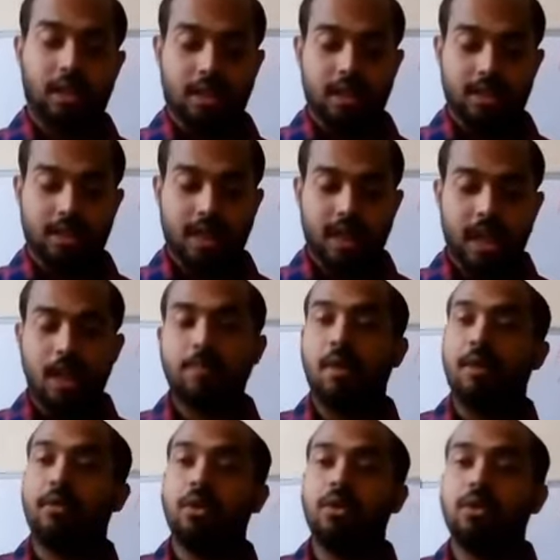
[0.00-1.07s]
India second,
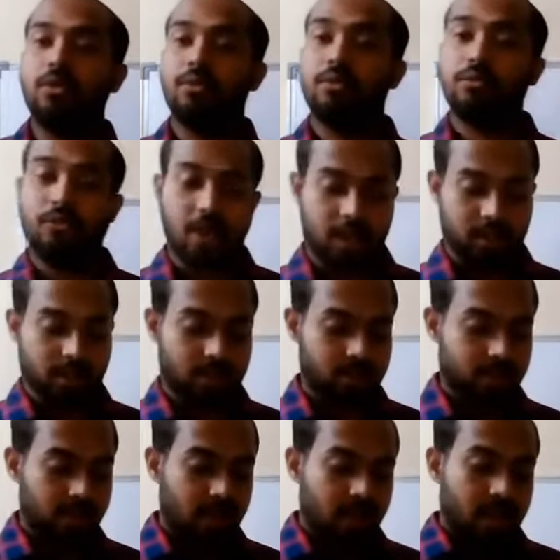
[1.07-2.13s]
buffalo first,
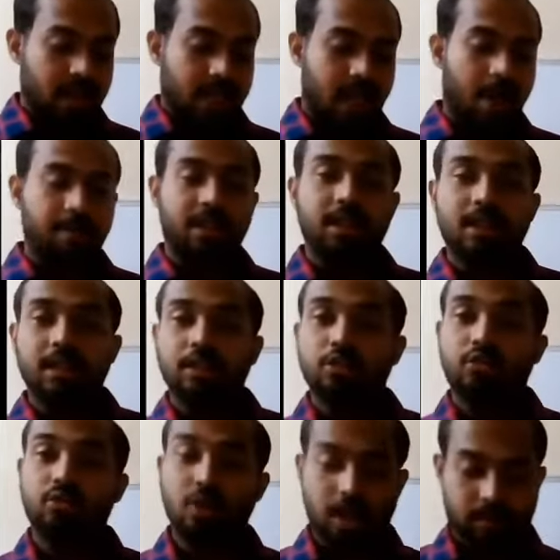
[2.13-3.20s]
camel
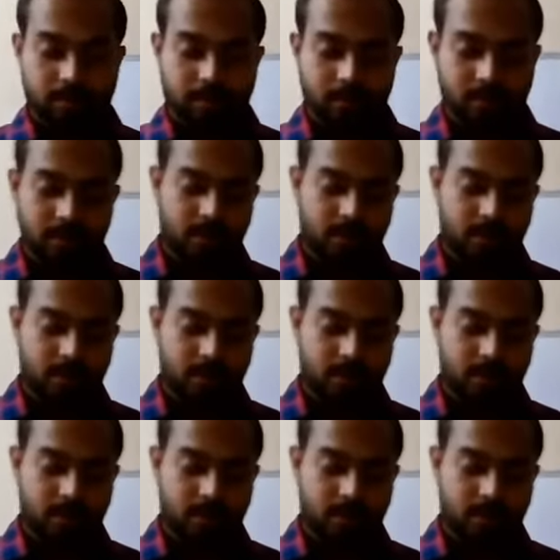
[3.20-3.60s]
12th,